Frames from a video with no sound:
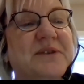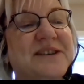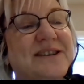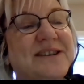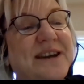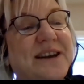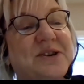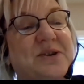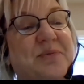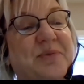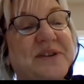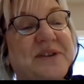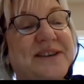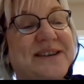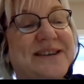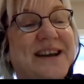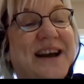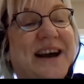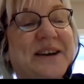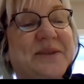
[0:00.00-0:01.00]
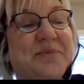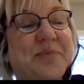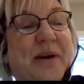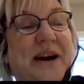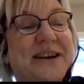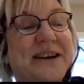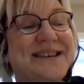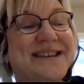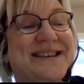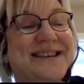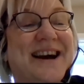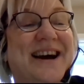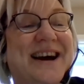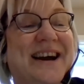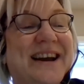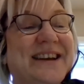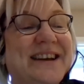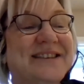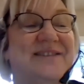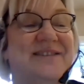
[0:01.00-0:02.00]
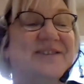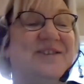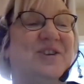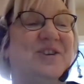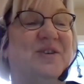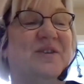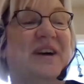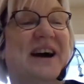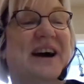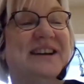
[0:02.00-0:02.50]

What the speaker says: set up as side by side, so I